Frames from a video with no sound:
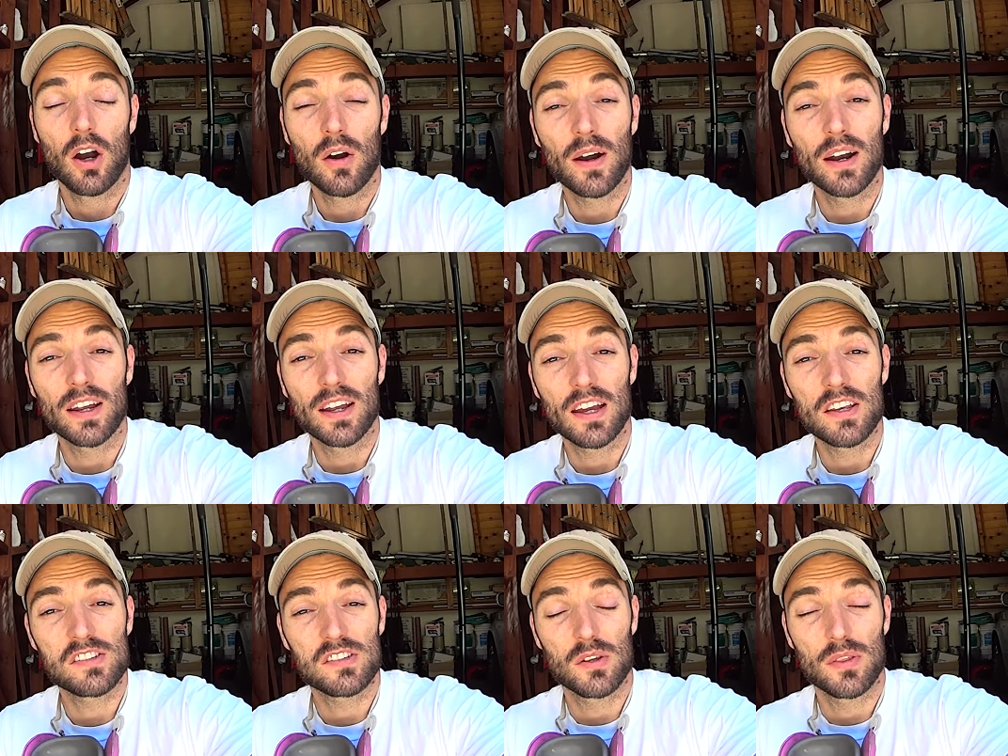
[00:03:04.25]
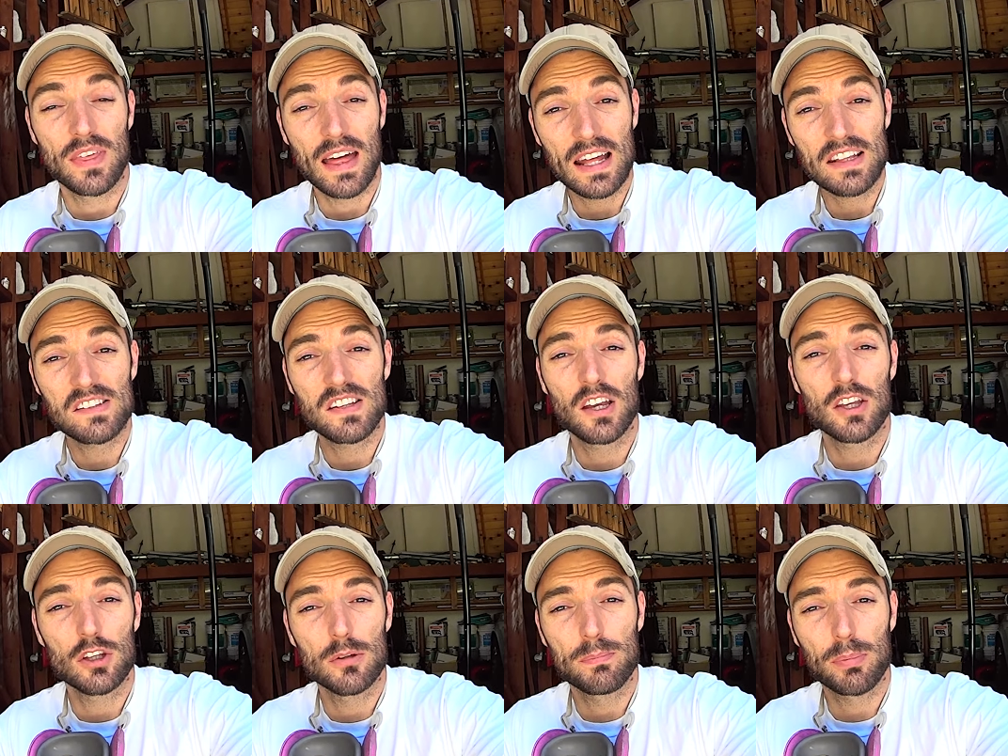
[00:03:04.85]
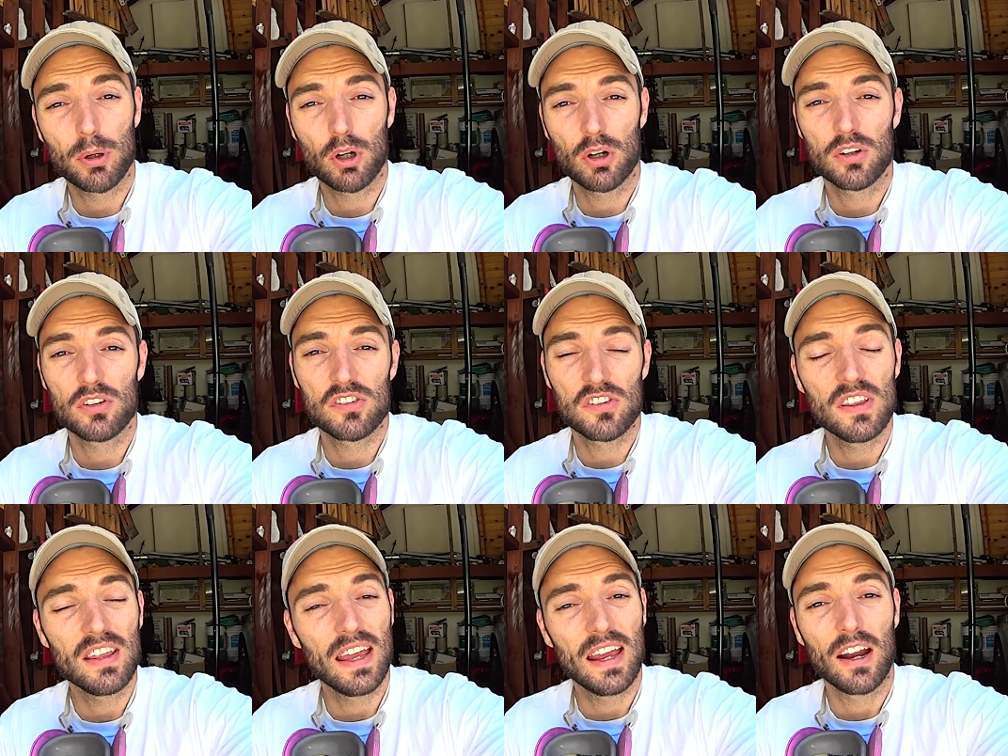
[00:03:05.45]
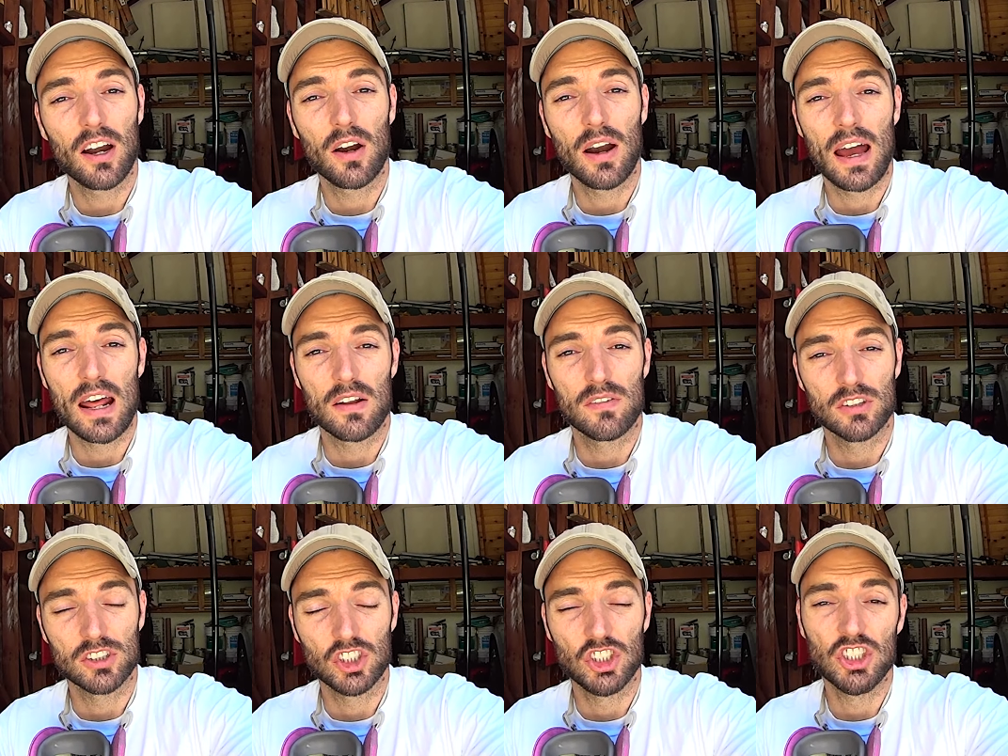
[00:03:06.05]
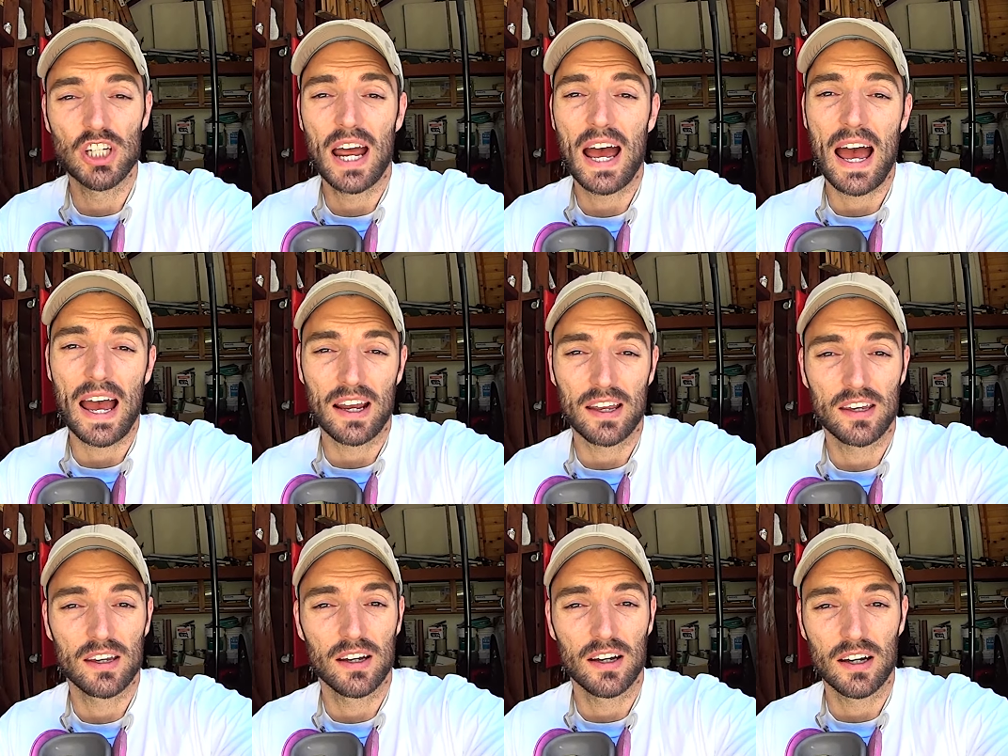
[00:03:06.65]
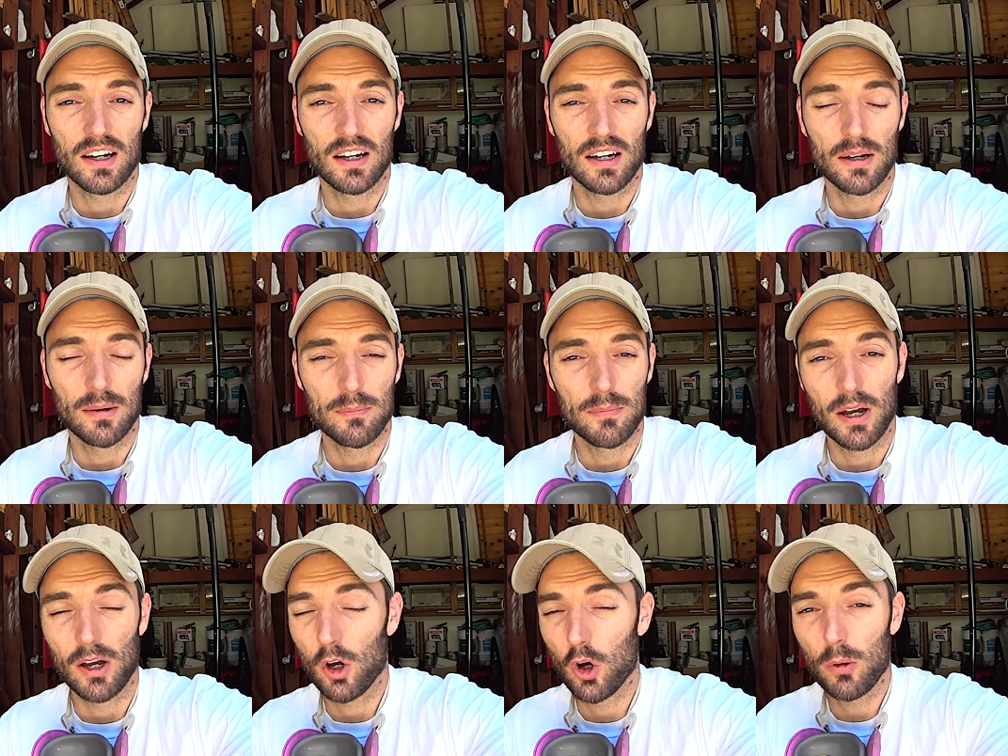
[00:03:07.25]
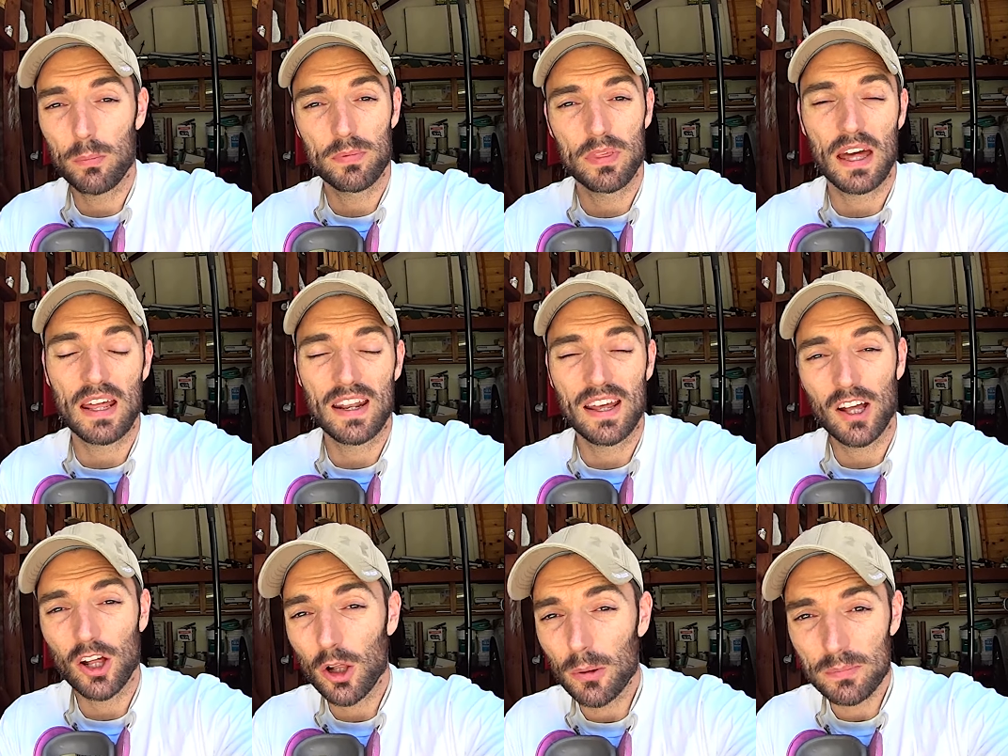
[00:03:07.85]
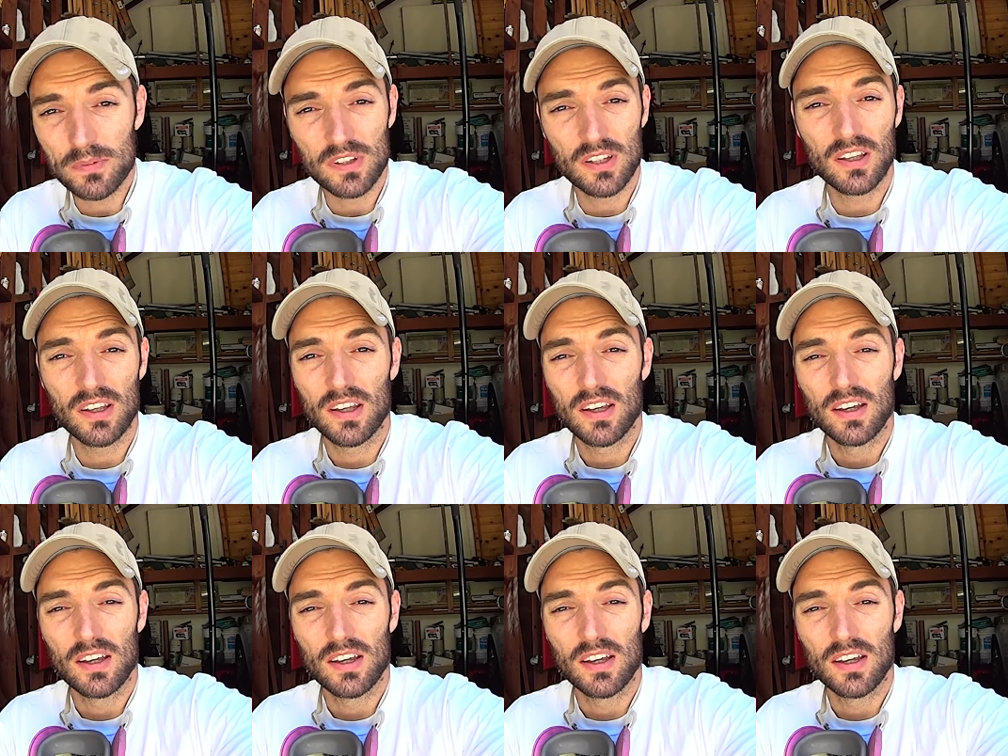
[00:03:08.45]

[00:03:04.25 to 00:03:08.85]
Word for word: Alright guys, so that's how you purge the air out of a jack. I hope that helped.